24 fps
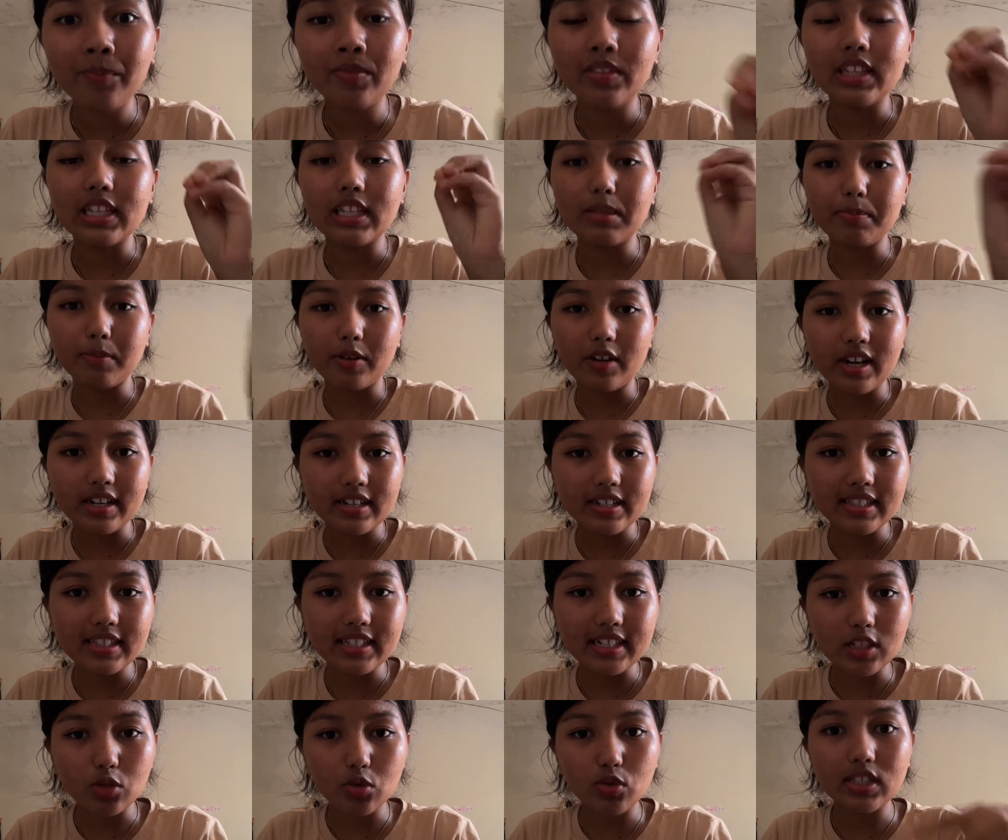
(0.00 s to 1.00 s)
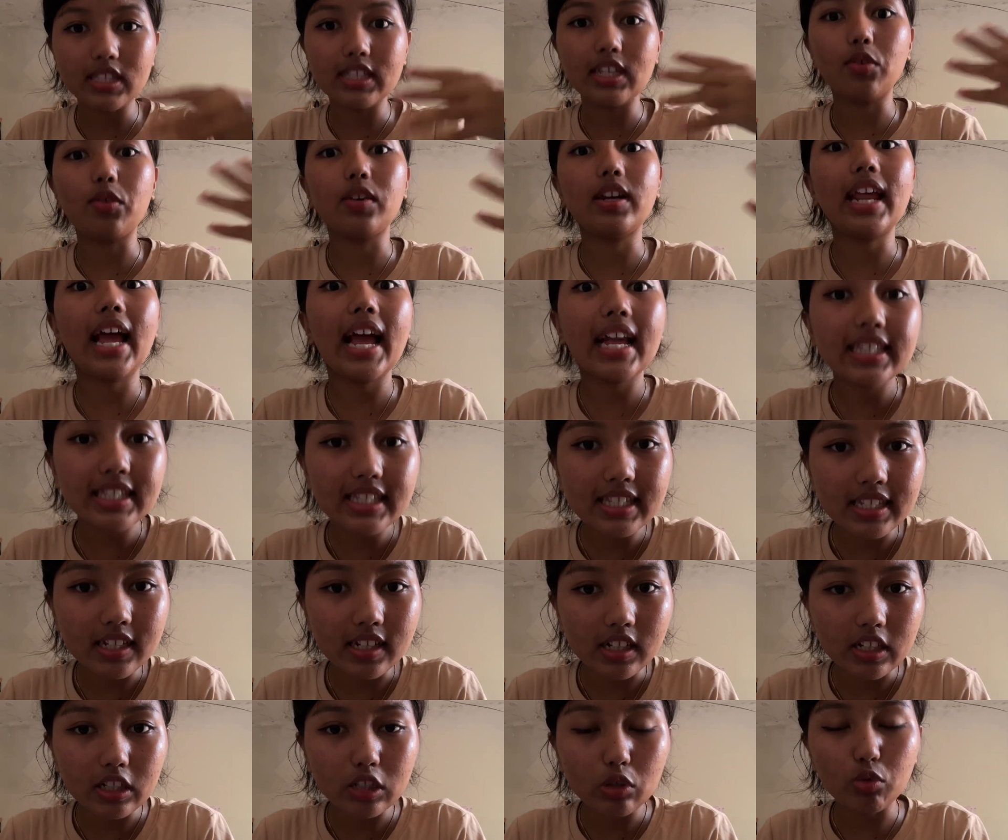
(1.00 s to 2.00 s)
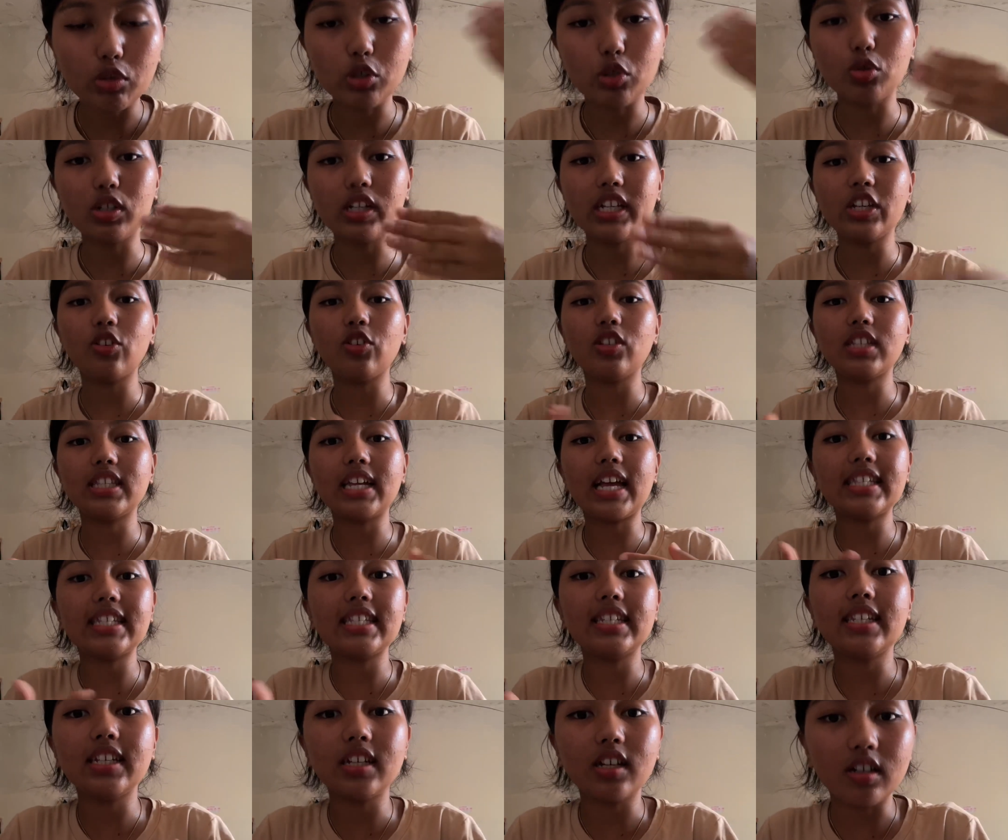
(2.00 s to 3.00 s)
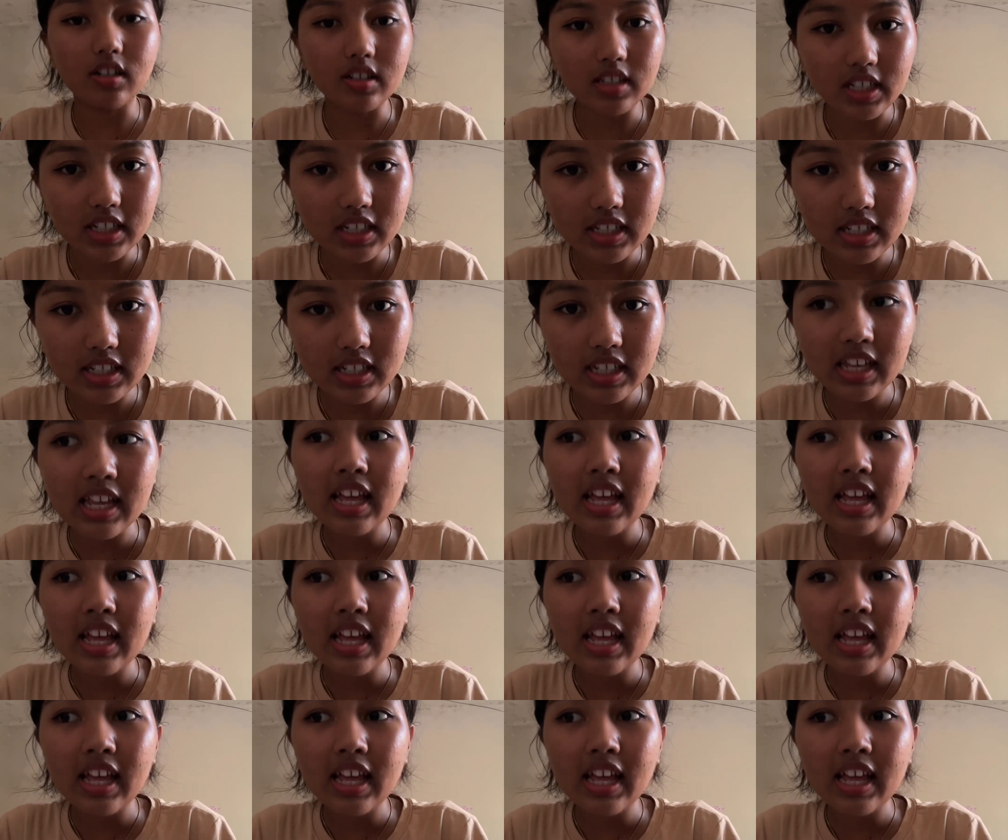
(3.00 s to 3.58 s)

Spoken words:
These parietal cells will secrete HCl, which will increase the acidic content.